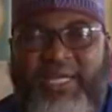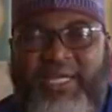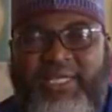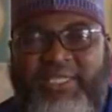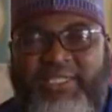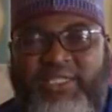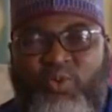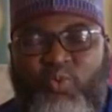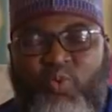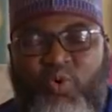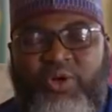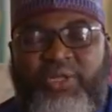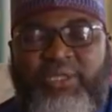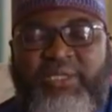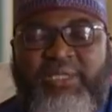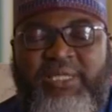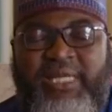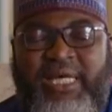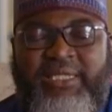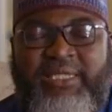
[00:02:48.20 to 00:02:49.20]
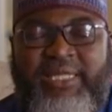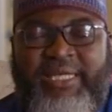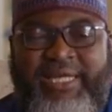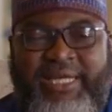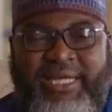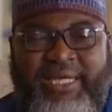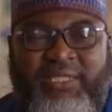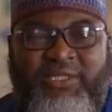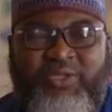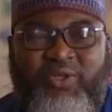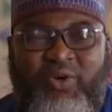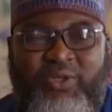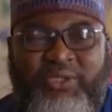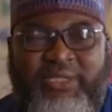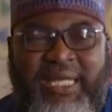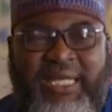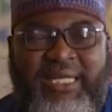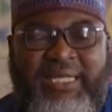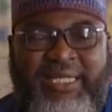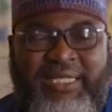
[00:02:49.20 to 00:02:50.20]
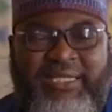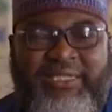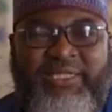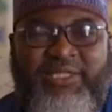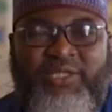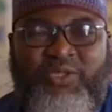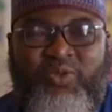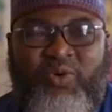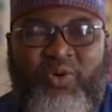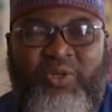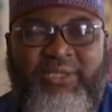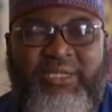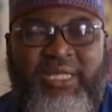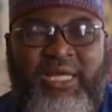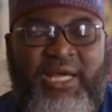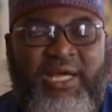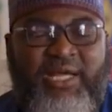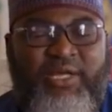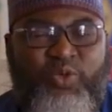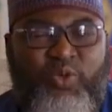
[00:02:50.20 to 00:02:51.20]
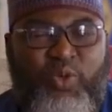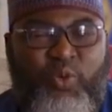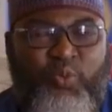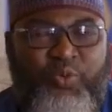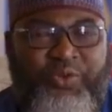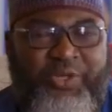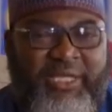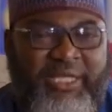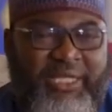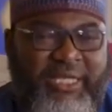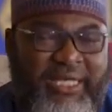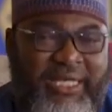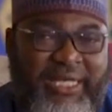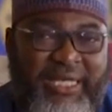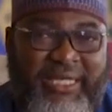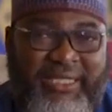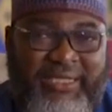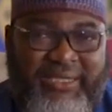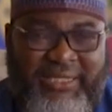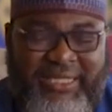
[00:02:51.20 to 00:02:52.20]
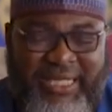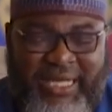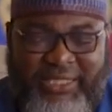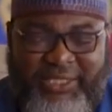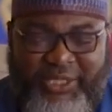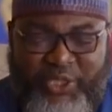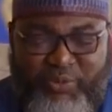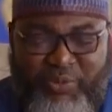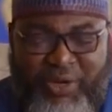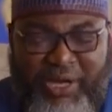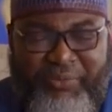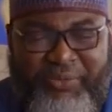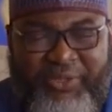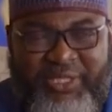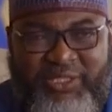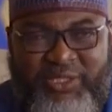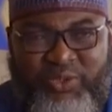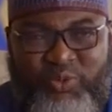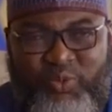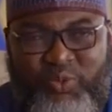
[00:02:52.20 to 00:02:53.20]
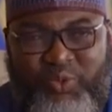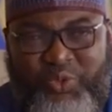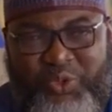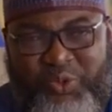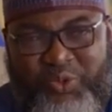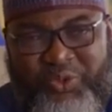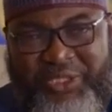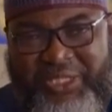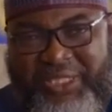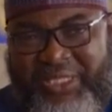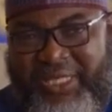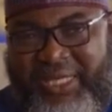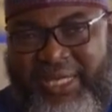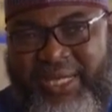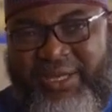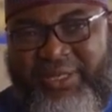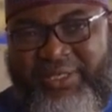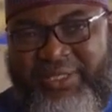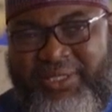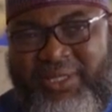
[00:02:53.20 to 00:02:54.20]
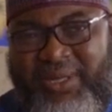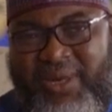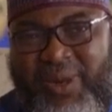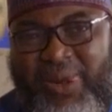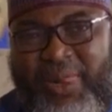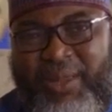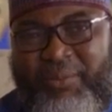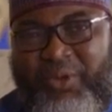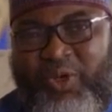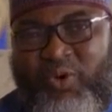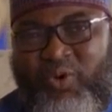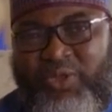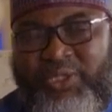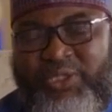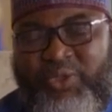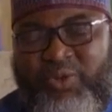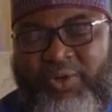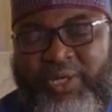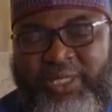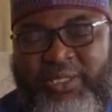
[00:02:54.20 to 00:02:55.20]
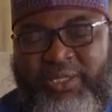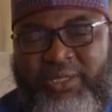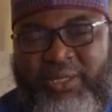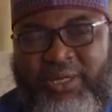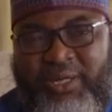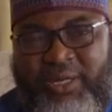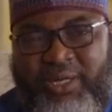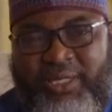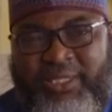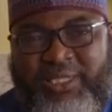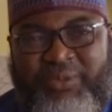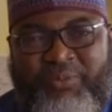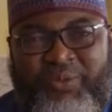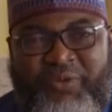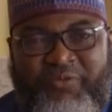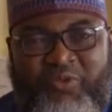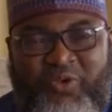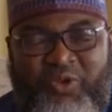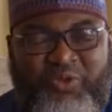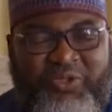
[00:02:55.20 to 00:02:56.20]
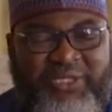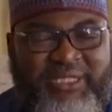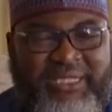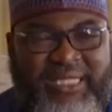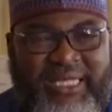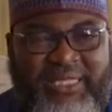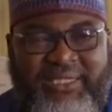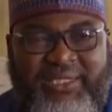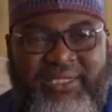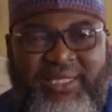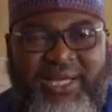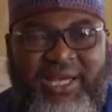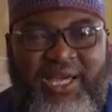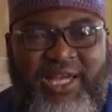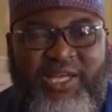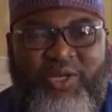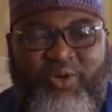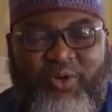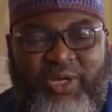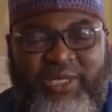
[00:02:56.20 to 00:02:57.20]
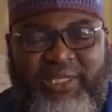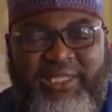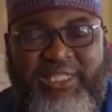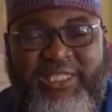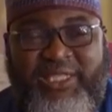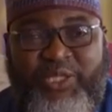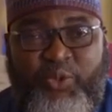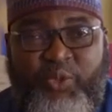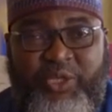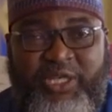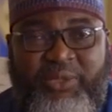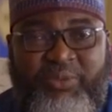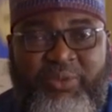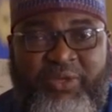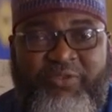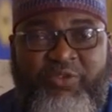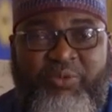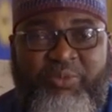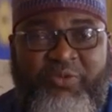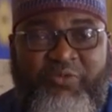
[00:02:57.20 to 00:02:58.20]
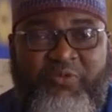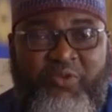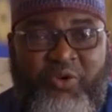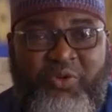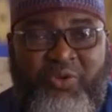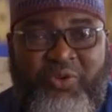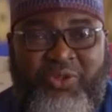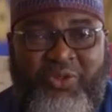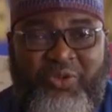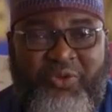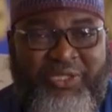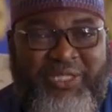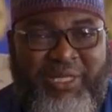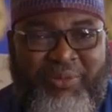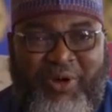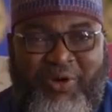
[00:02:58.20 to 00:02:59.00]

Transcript: He's the one that hears us and listens to us, not with the ears that human beings will use in hearing, because you already heard it before you said it. You already knew it even before you thought